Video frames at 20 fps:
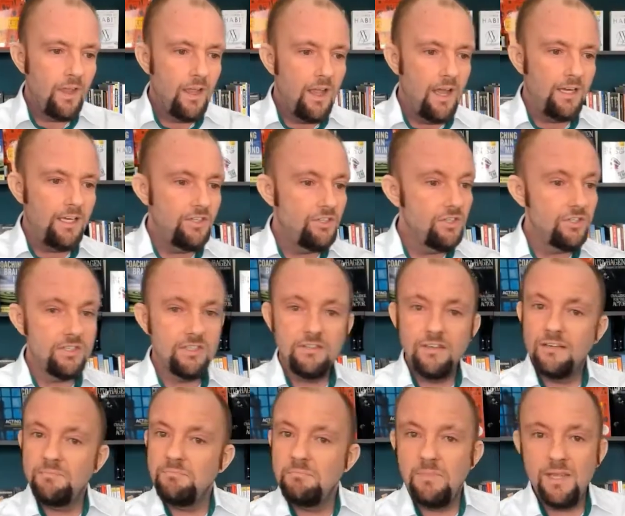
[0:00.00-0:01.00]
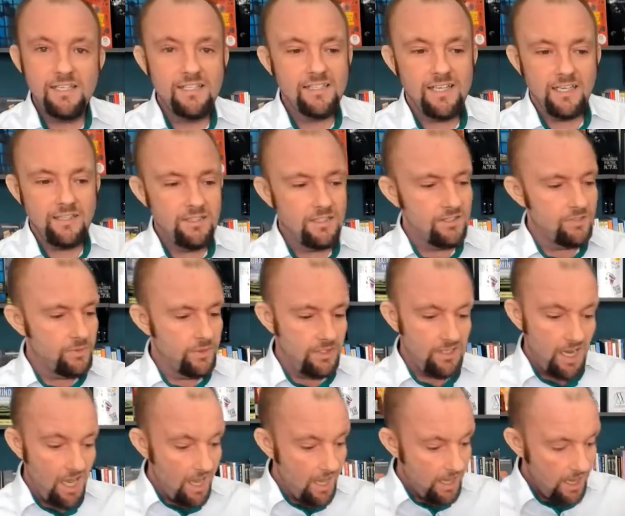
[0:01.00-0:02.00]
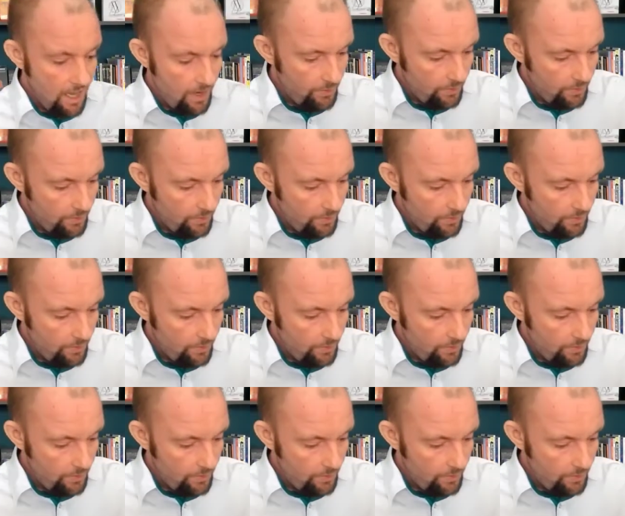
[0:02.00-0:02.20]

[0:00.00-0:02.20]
and he just mid-sentence went, yeah,